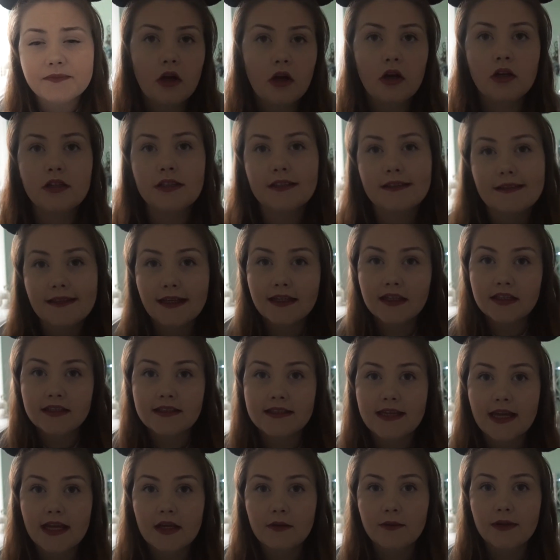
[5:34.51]
On the second
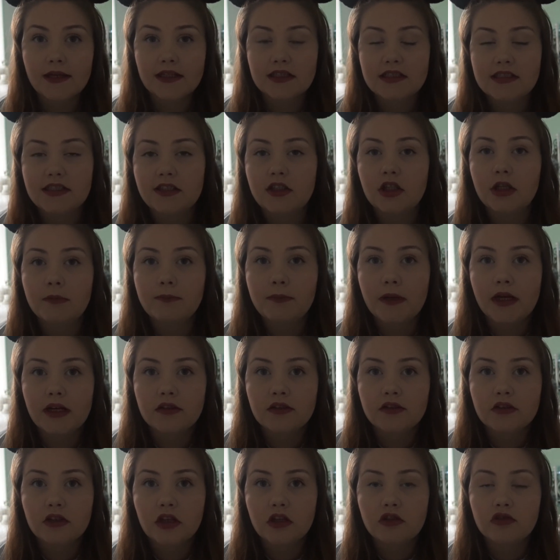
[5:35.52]
day, we actually got a
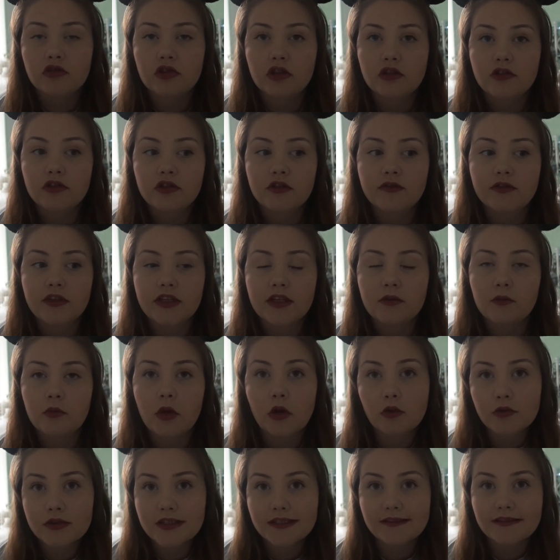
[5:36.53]
bus across to the
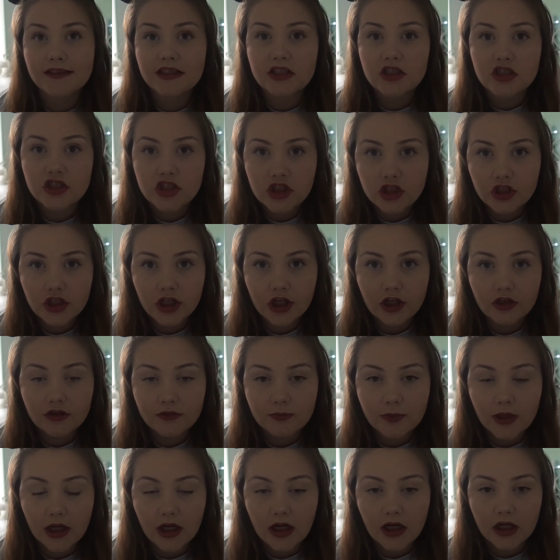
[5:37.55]
Walt Disney Studios
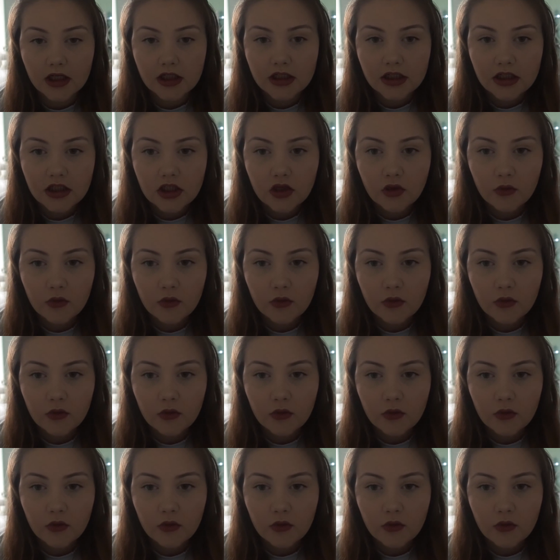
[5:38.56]
Park,